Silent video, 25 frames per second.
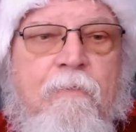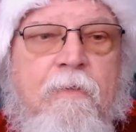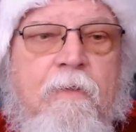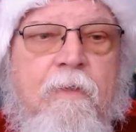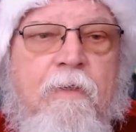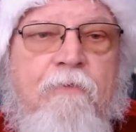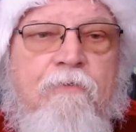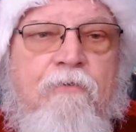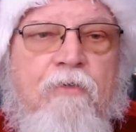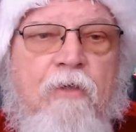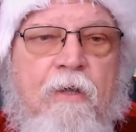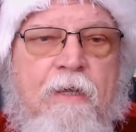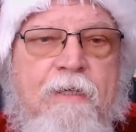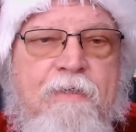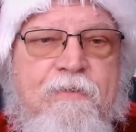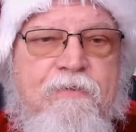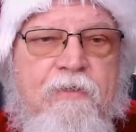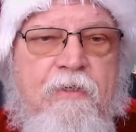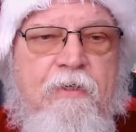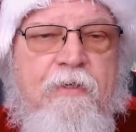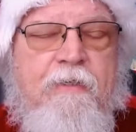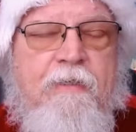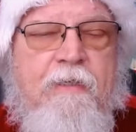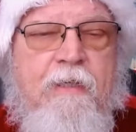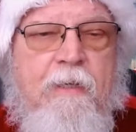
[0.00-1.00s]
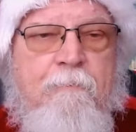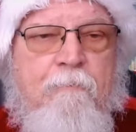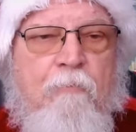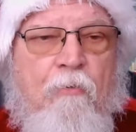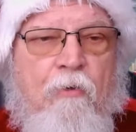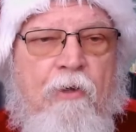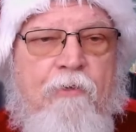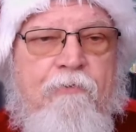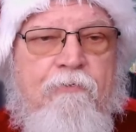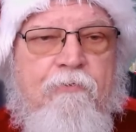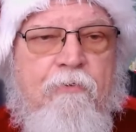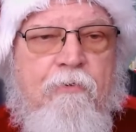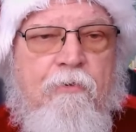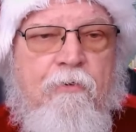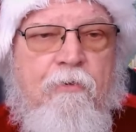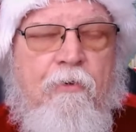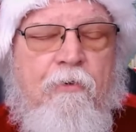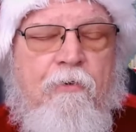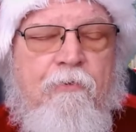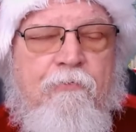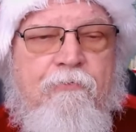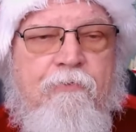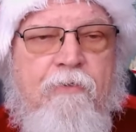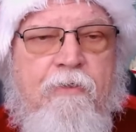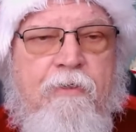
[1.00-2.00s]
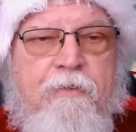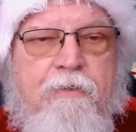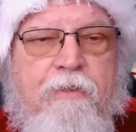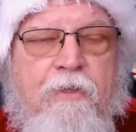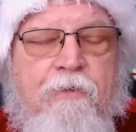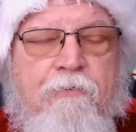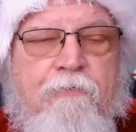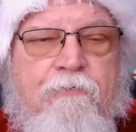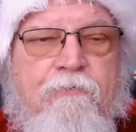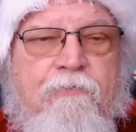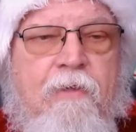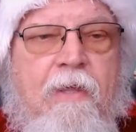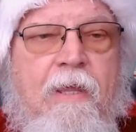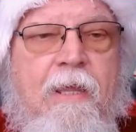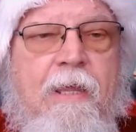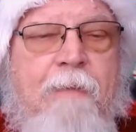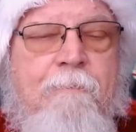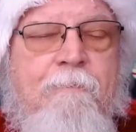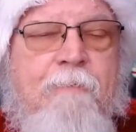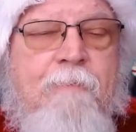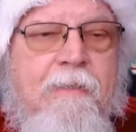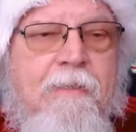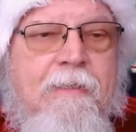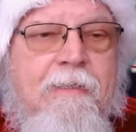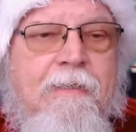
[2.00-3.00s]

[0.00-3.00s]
Until I see you again, boys and girls, on another time,